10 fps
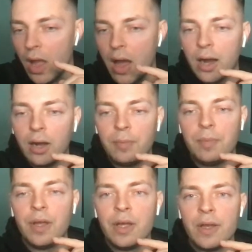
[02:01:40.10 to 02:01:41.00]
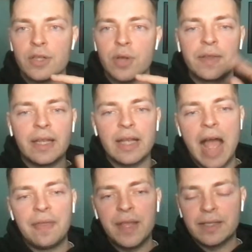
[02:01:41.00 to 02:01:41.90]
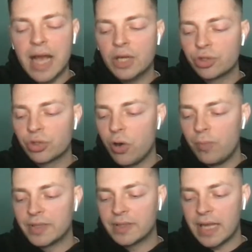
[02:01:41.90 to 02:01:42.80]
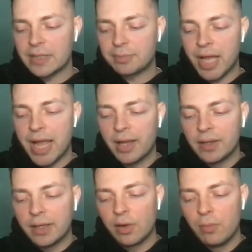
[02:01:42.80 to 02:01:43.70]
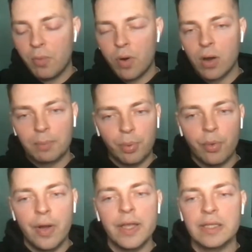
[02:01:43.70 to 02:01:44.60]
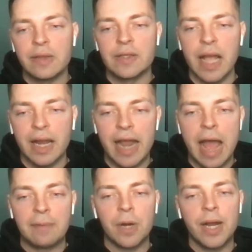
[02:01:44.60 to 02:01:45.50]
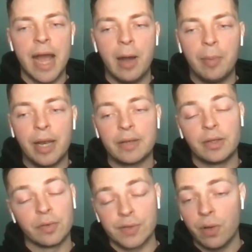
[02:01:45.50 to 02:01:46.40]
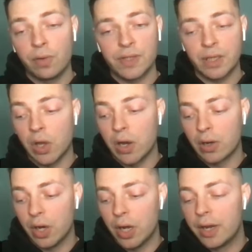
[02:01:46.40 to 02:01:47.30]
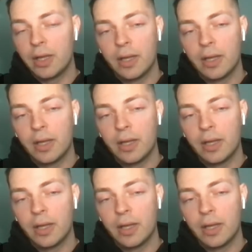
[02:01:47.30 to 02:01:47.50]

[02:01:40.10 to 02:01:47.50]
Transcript: So I think Ty Jerome is playing a little more poised in the second half right now, but the results still aren't good.